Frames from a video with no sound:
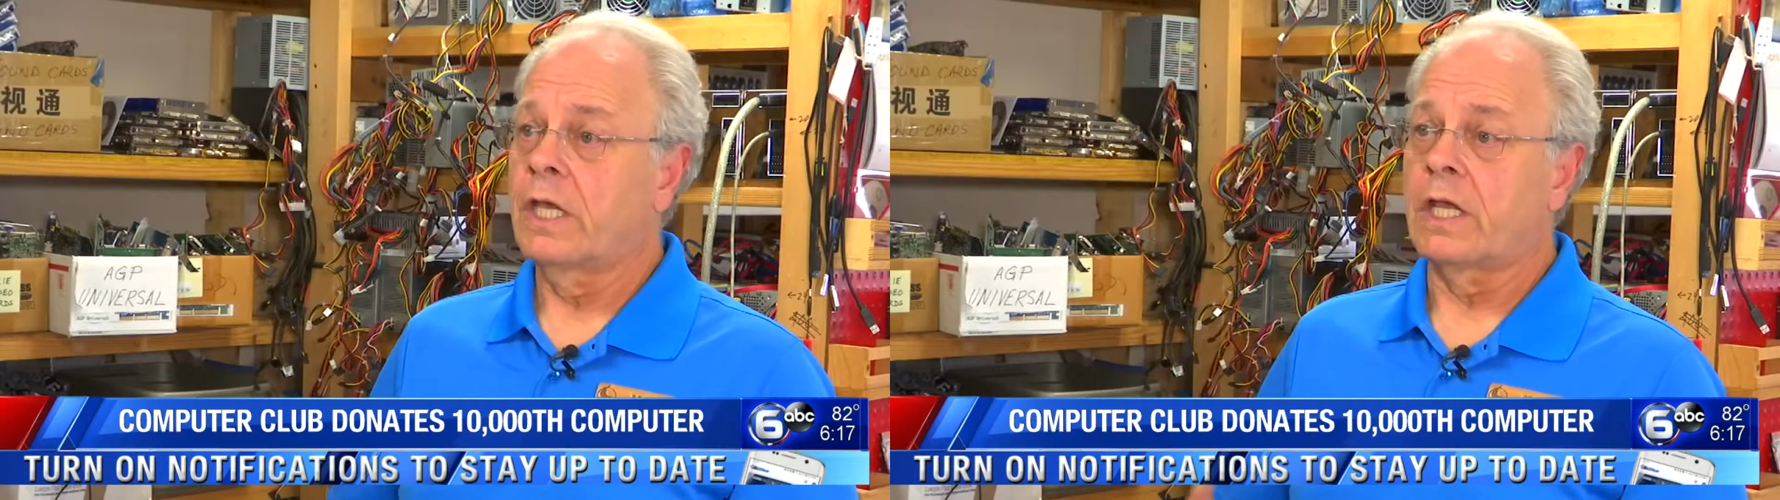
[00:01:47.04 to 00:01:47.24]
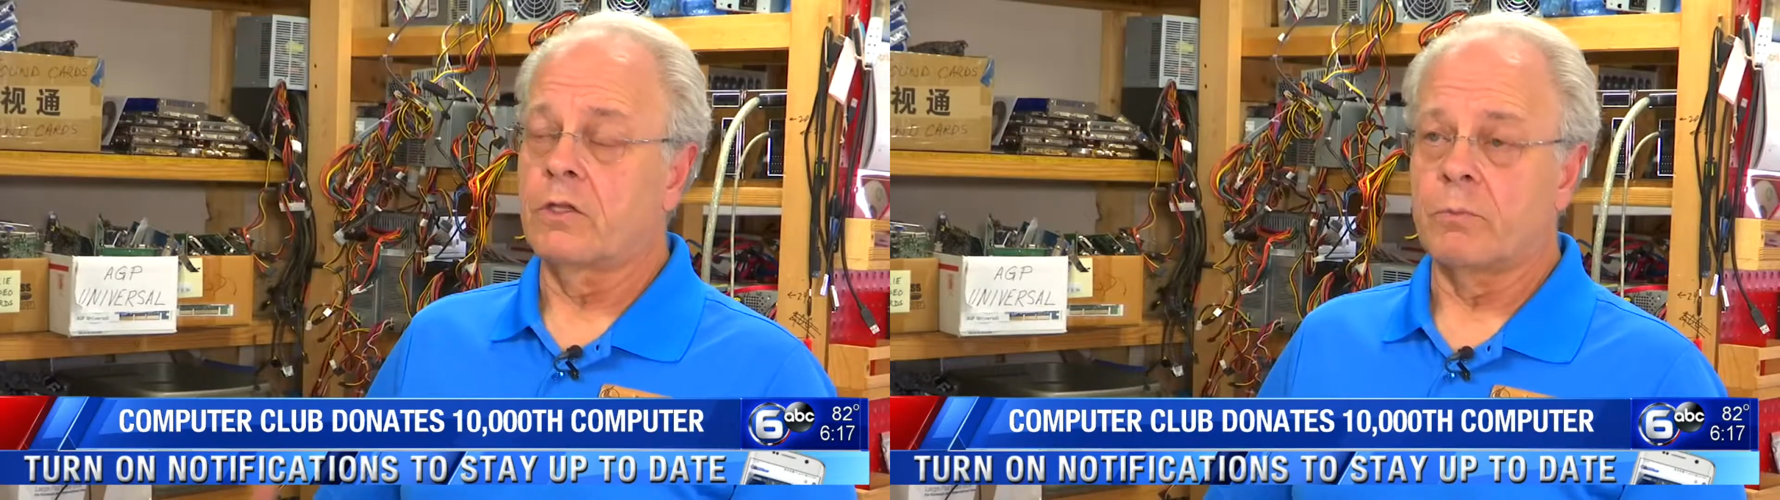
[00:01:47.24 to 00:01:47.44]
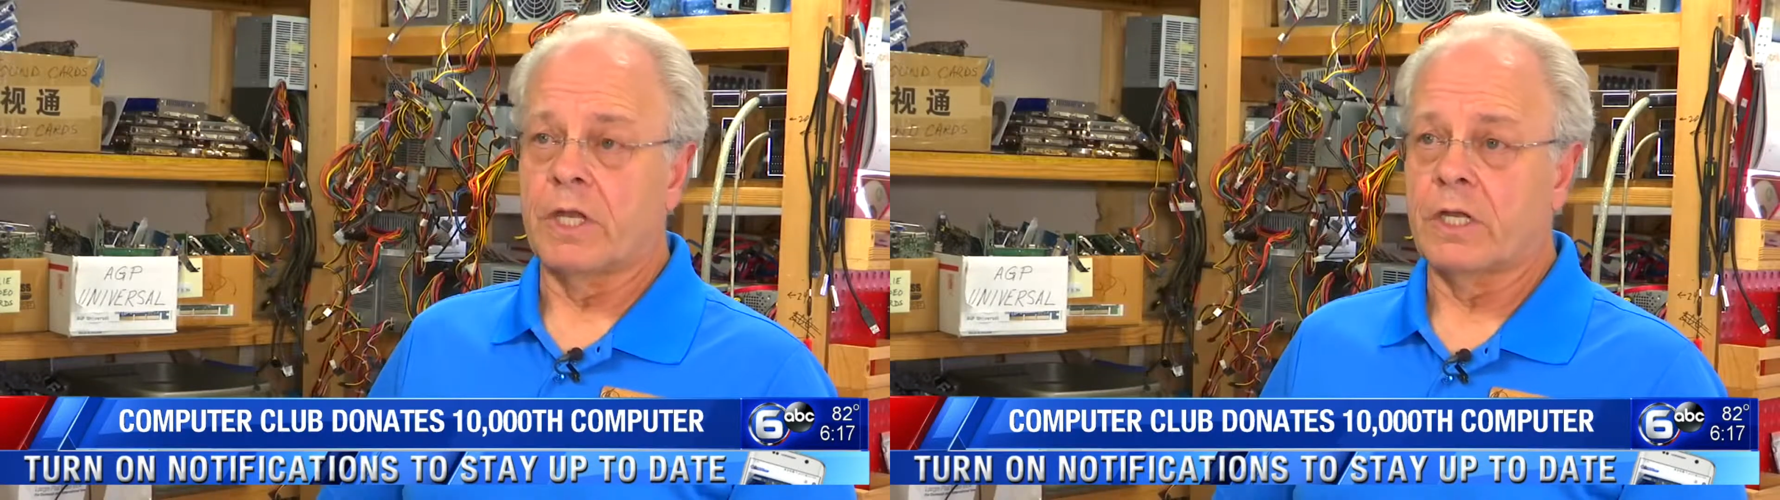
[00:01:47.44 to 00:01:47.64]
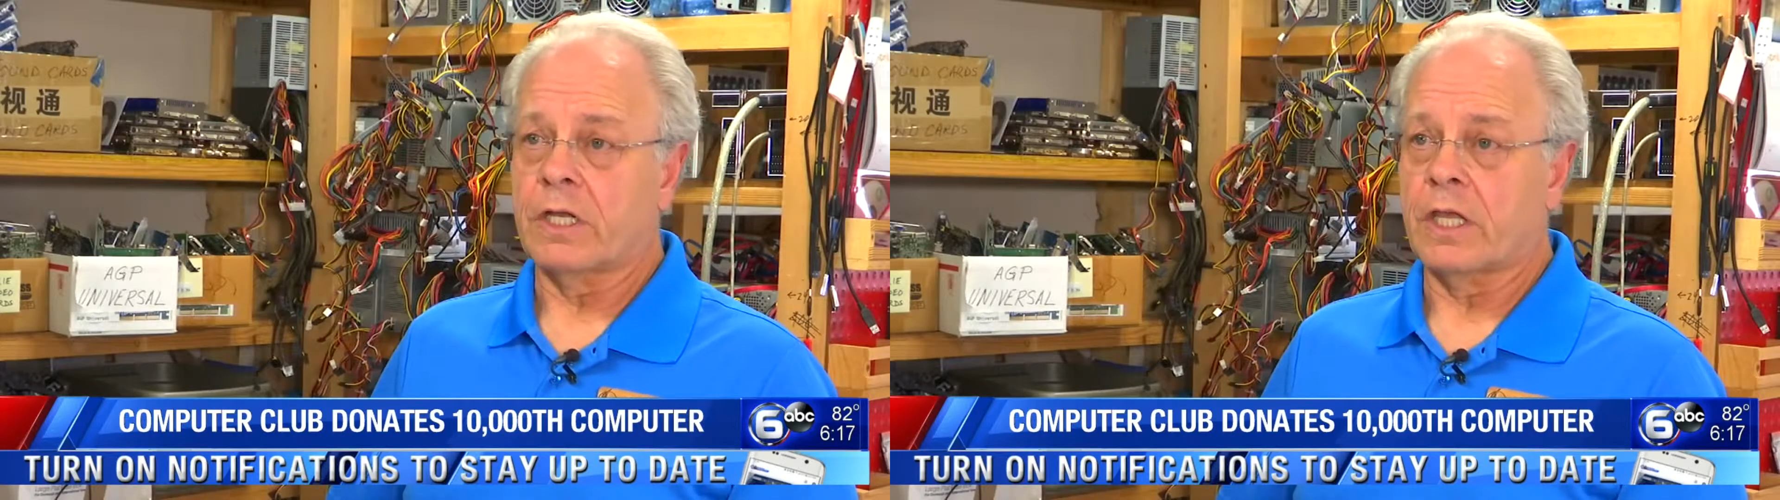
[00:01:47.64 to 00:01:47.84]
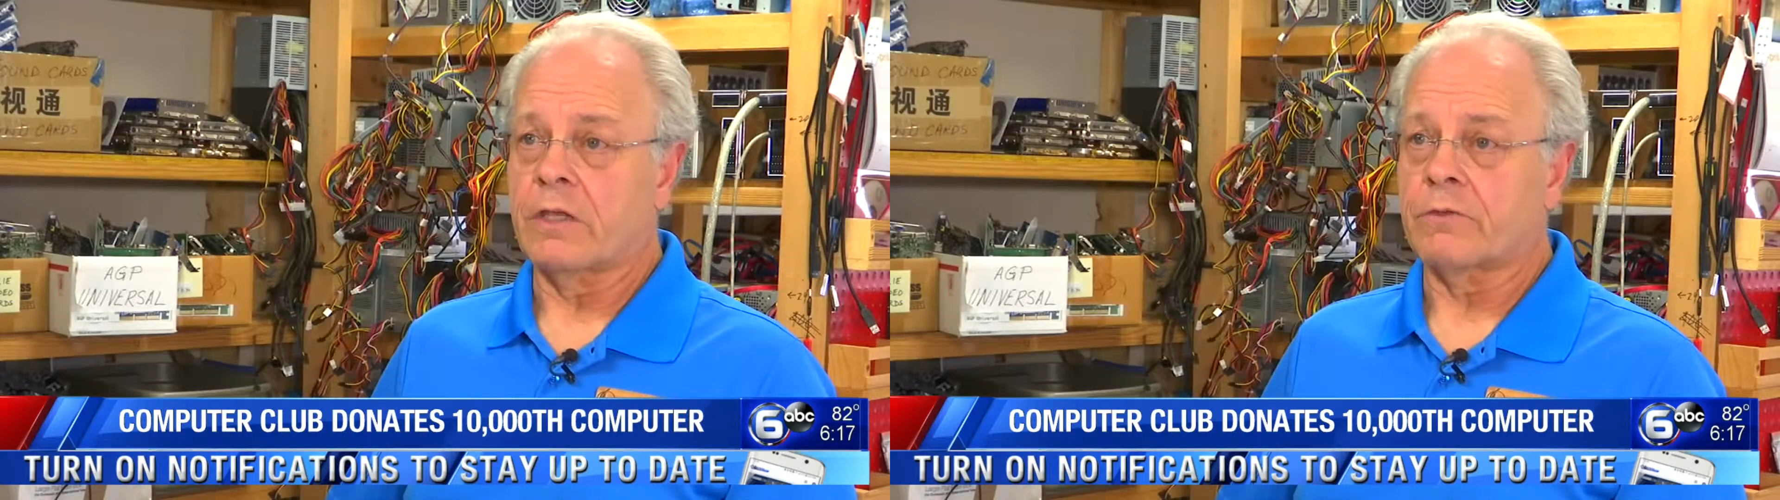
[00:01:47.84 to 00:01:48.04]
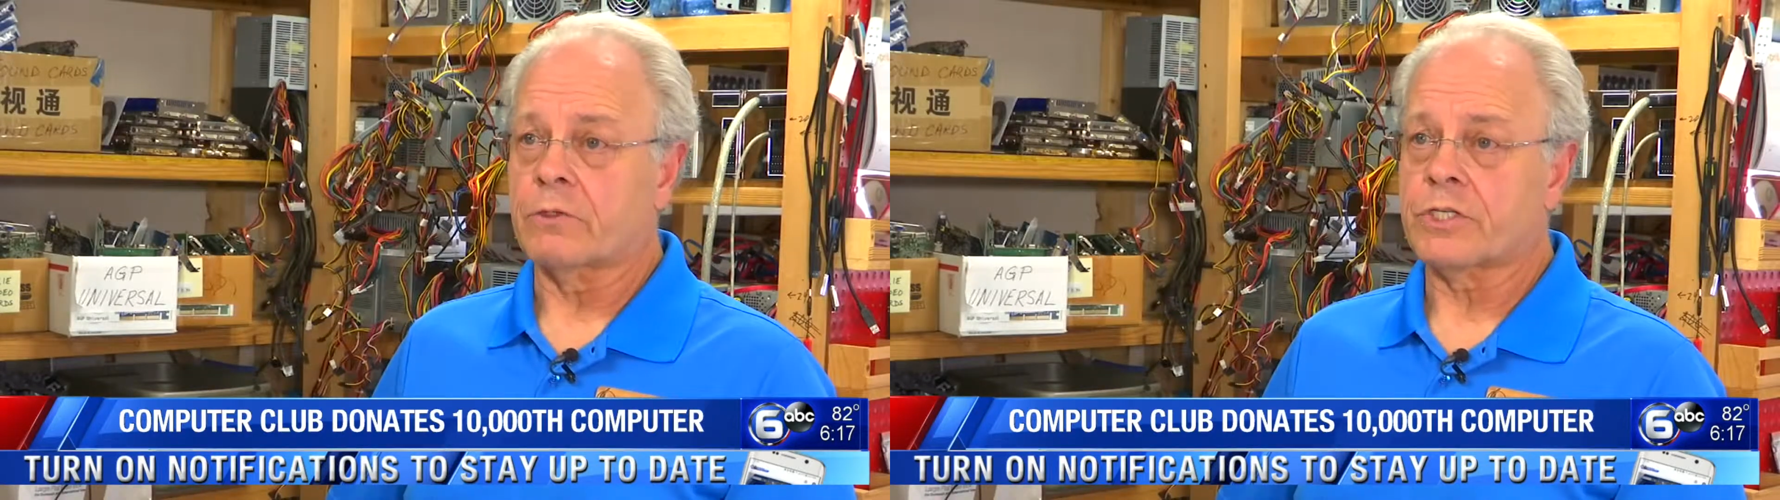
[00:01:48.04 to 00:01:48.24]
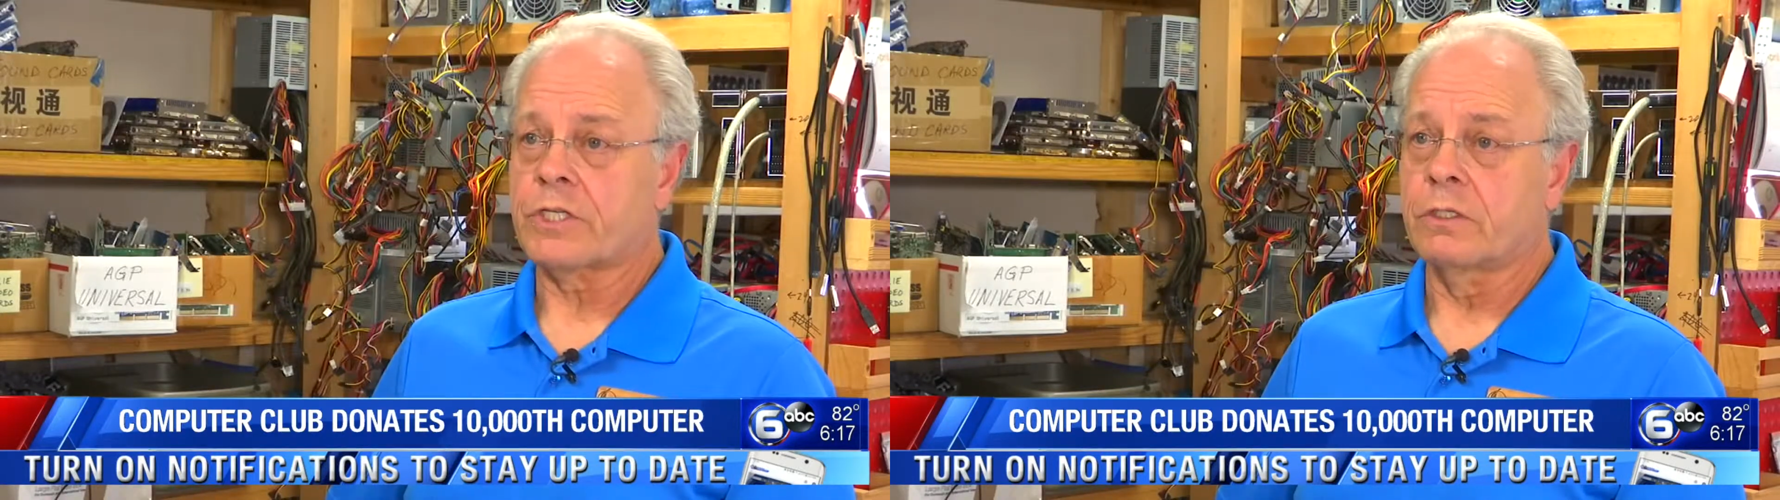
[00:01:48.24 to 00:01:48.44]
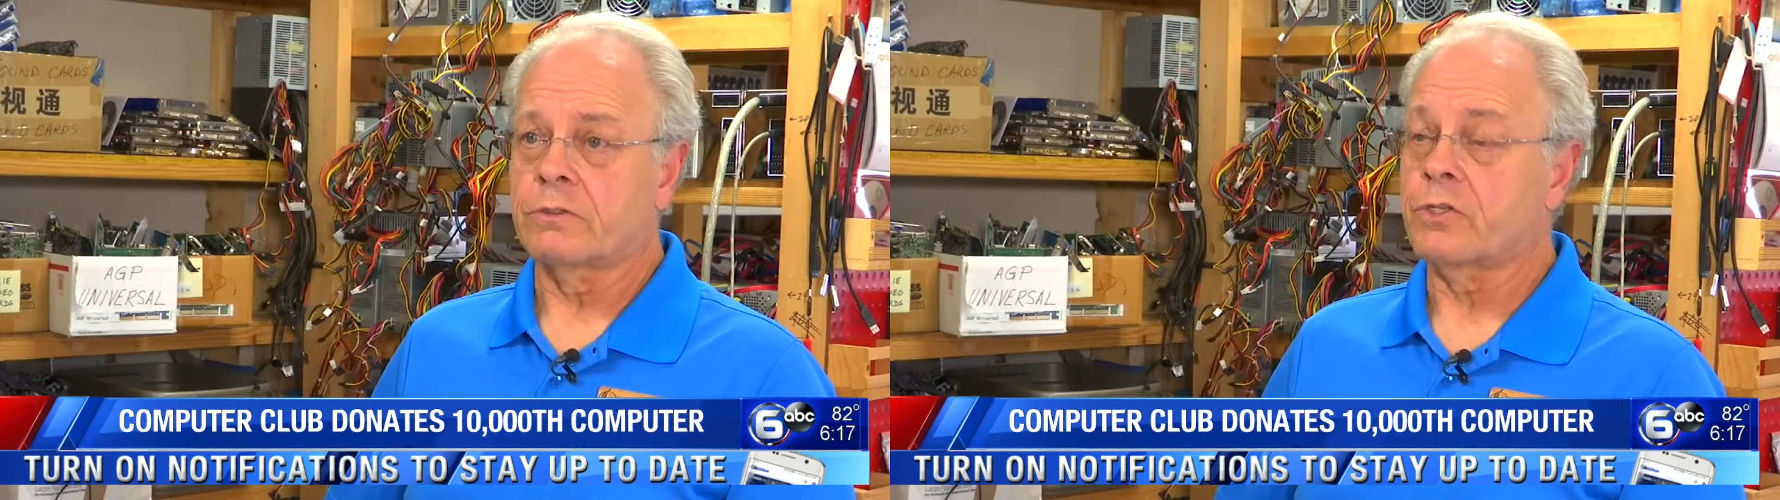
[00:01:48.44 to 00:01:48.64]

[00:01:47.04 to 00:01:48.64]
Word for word: and you may not have those skills.